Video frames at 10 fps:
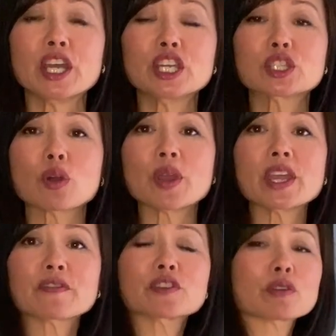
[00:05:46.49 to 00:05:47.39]
So
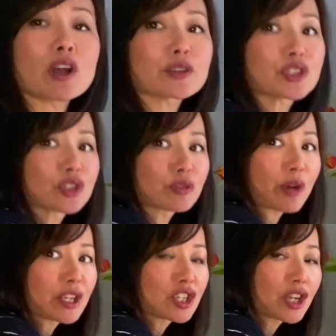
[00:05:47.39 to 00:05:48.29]
if you're all
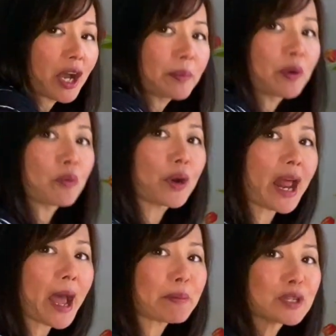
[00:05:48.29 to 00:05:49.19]
scrunched up, what
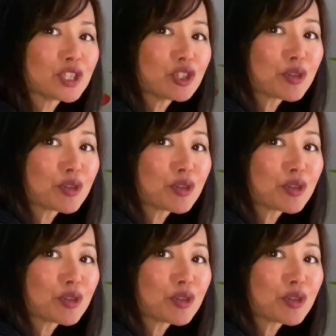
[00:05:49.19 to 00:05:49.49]
happens?